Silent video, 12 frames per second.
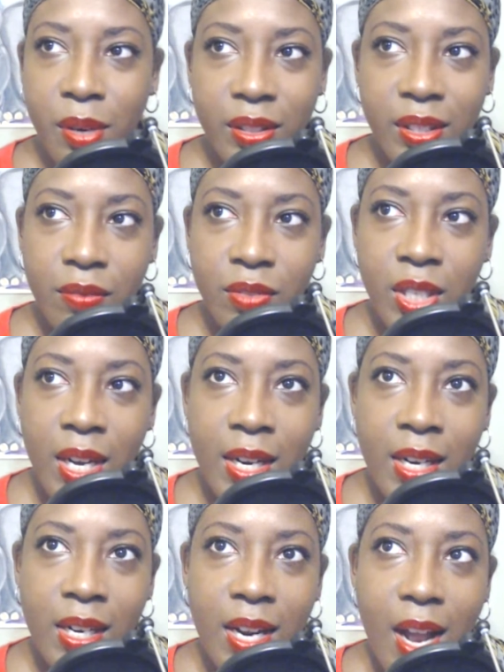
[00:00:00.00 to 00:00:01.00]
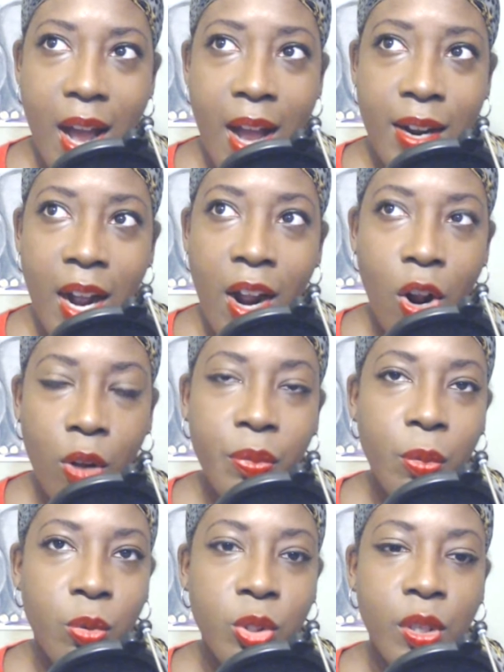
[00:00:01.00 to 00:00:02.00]
But they've done it. I
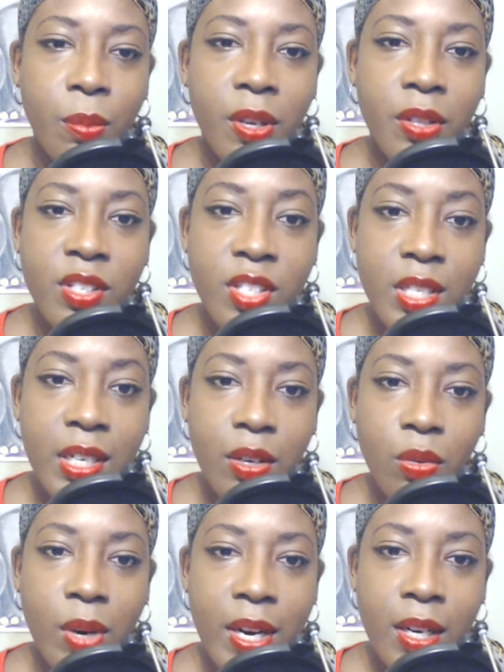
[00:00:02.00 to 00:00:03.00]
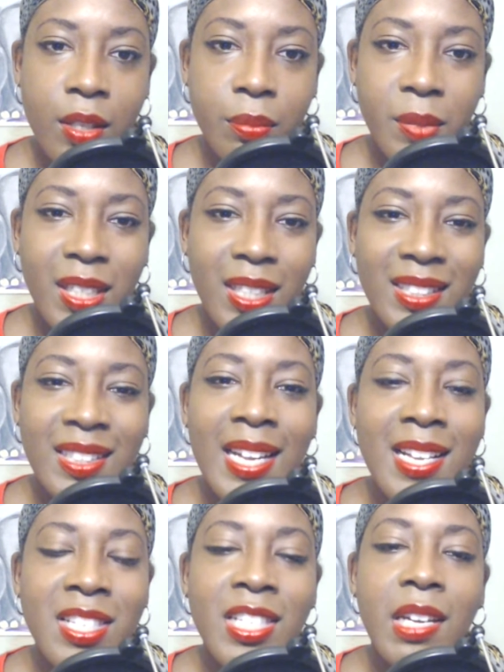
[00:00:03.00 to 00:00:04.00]
hope the Russo brothers stick around
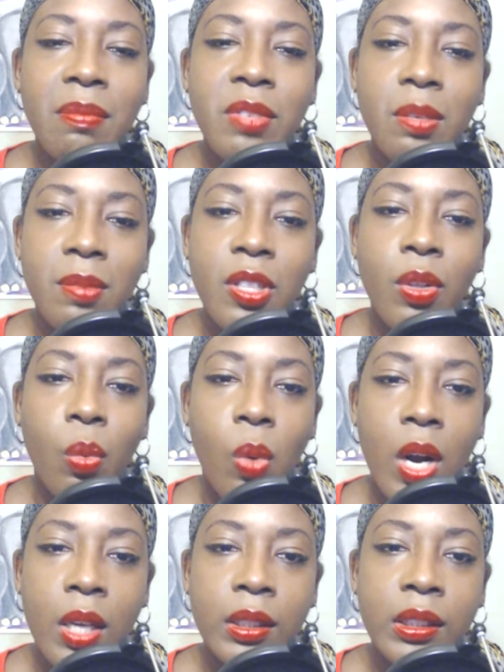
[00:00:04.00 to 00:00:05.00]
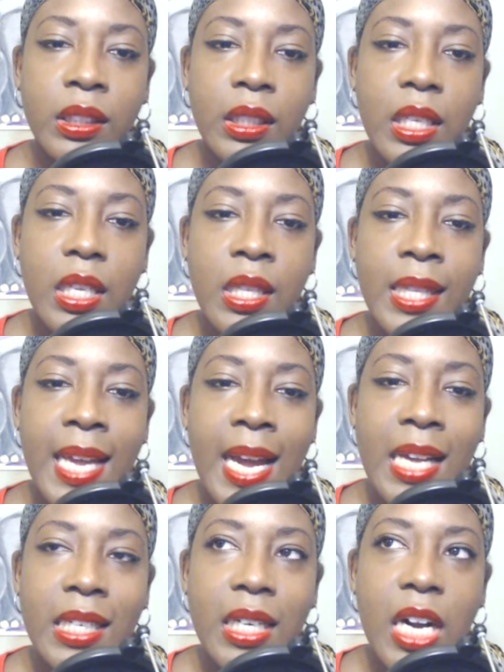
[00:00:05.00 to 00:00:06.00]
because they seem to be the ones
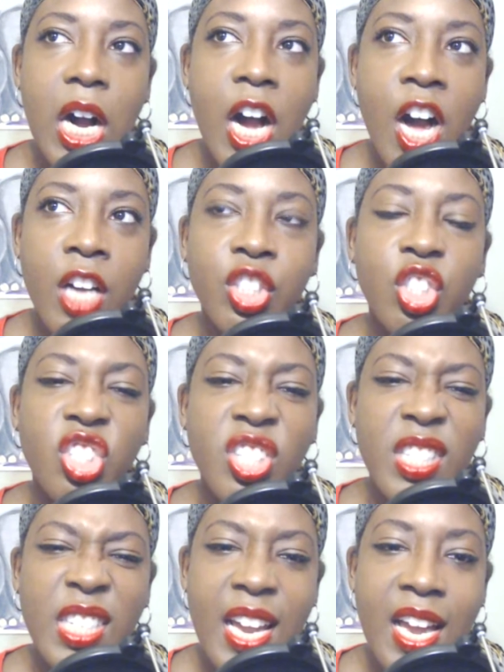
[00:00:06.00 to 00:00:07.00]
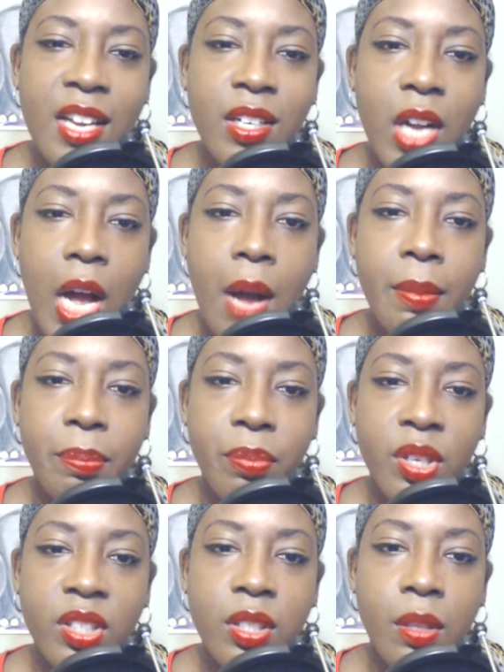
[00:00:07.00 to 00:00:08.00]
that understand
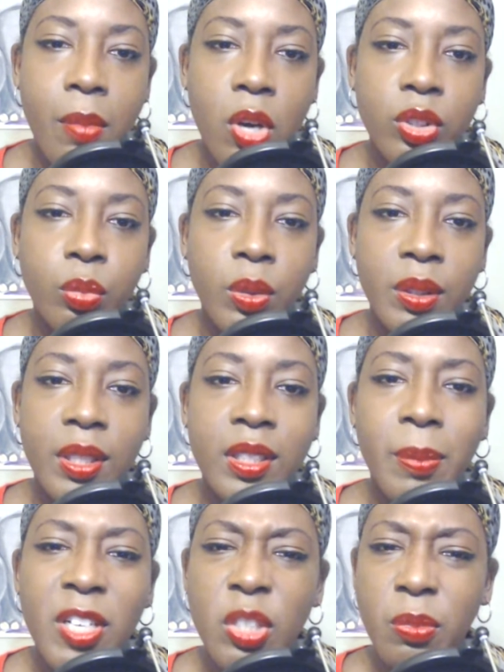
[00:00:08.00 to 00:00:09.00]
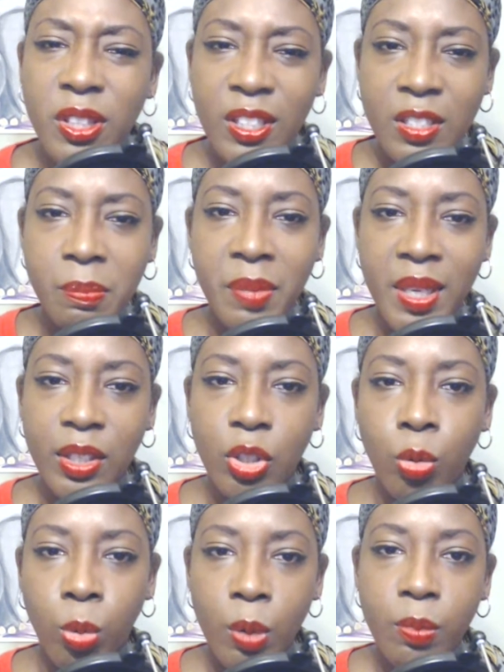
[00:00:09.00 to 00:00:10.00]
comic books the most, especially with these
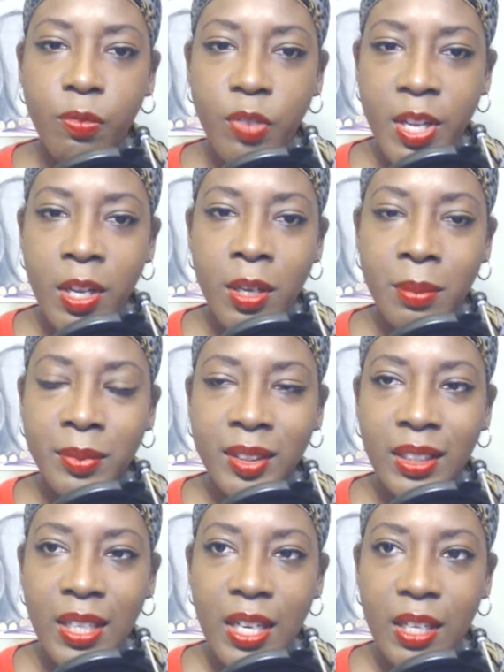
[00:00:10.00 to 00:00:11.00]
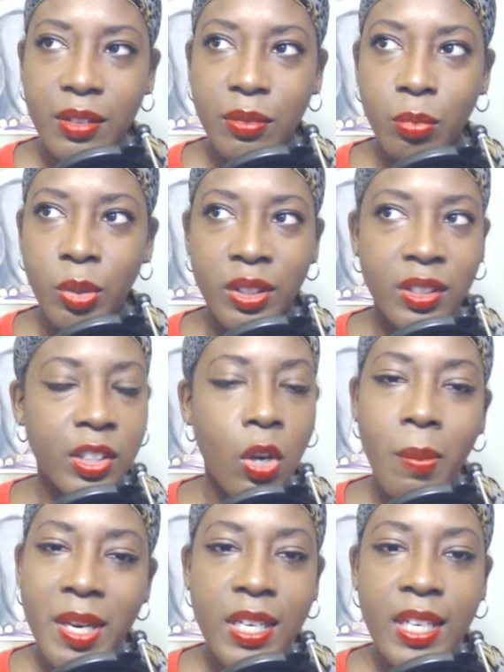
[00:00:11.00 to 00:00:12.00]
big group films with
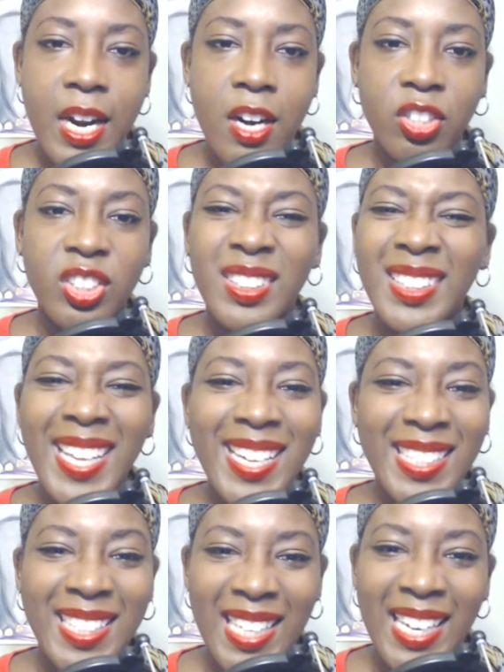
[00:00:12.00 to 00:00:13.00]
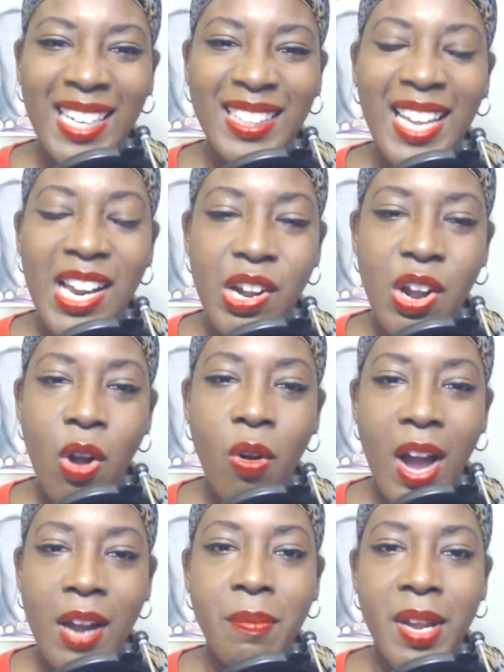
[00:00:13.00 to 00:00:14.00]
so many characters. They get it. They
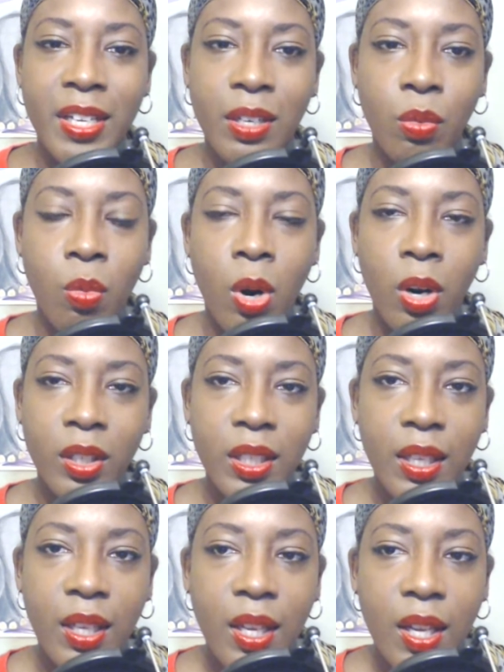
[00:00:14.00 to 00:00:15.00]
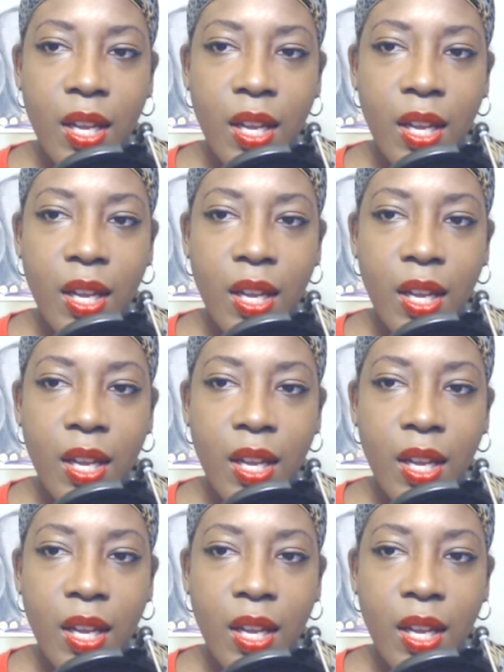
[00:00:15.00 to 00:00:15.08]
know how to make it work.